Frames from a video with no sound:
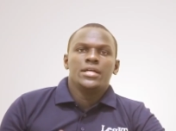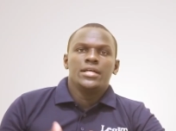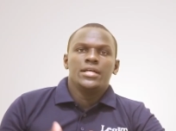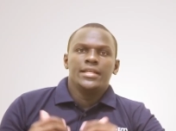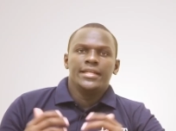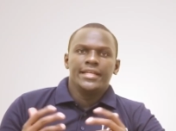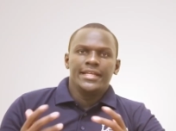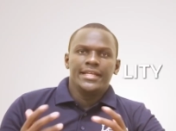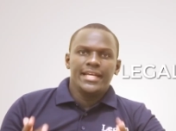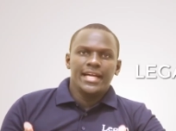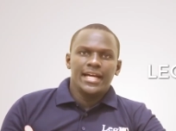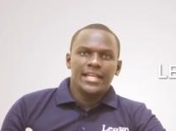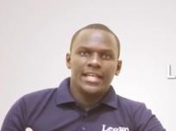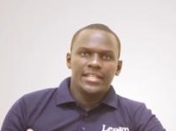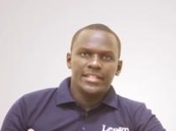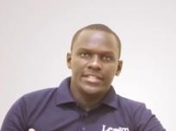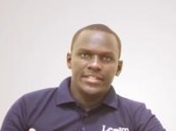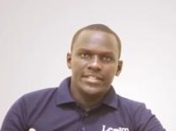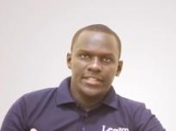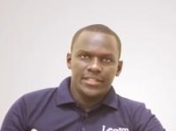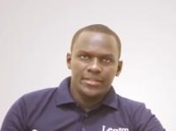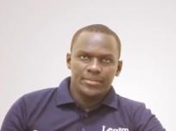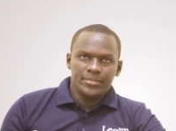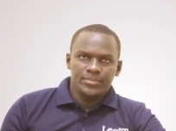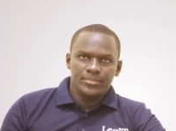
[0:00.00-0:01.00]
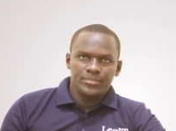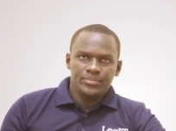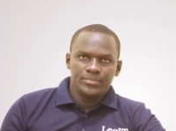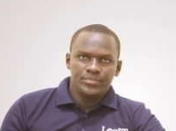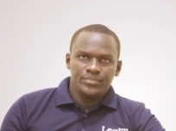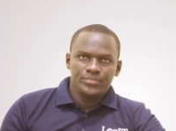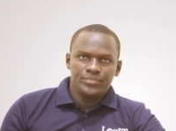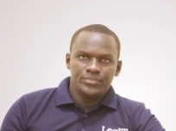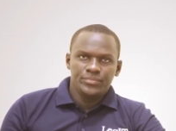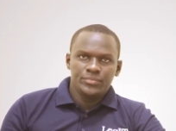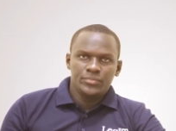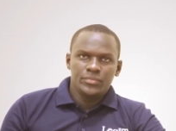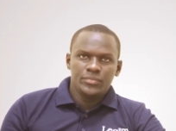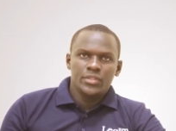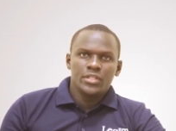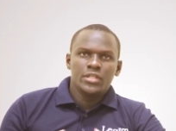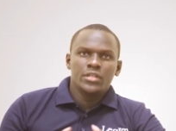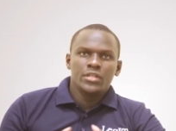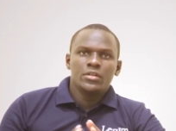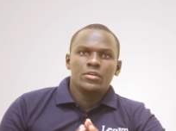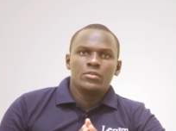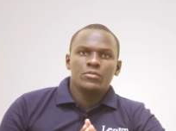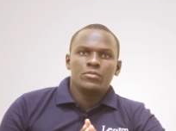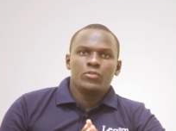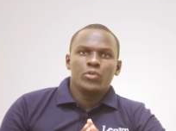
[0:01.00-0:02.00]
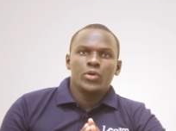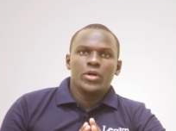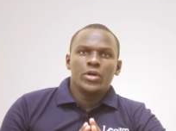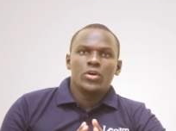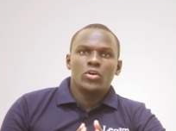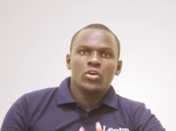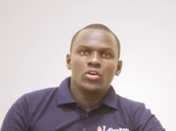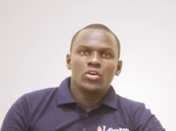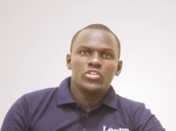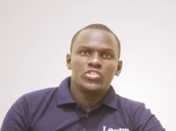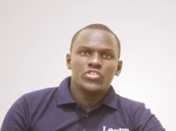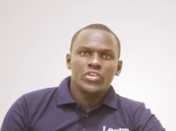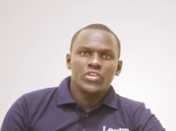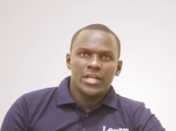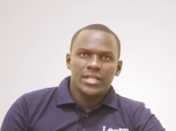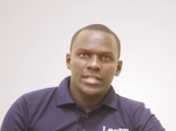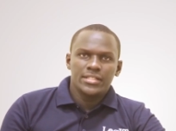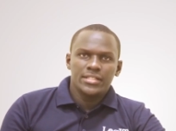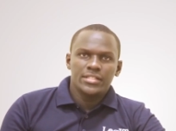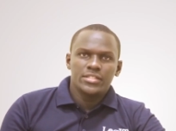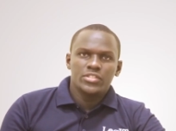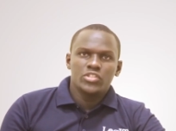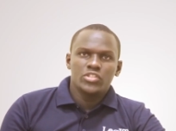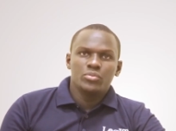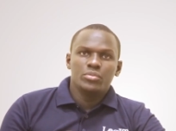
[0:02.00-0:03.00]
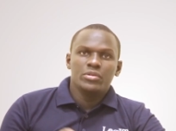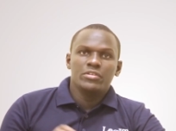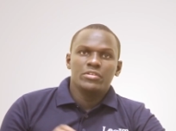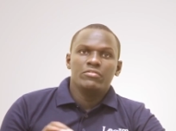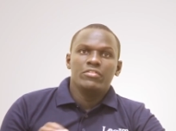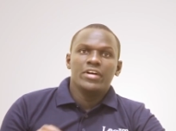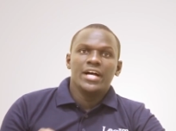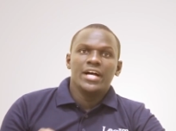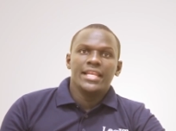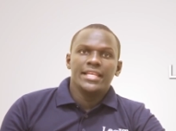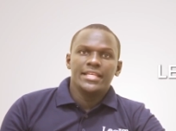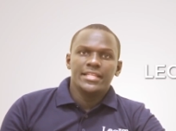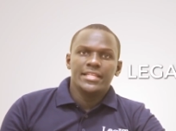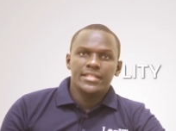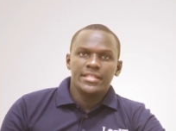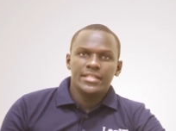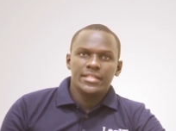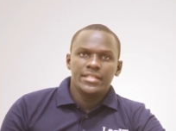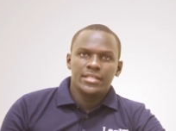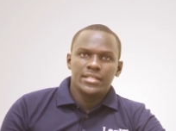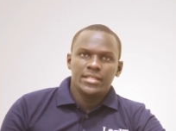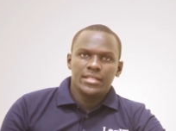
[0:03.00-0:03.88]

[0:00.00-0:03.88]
Legality. For a contract to be valid,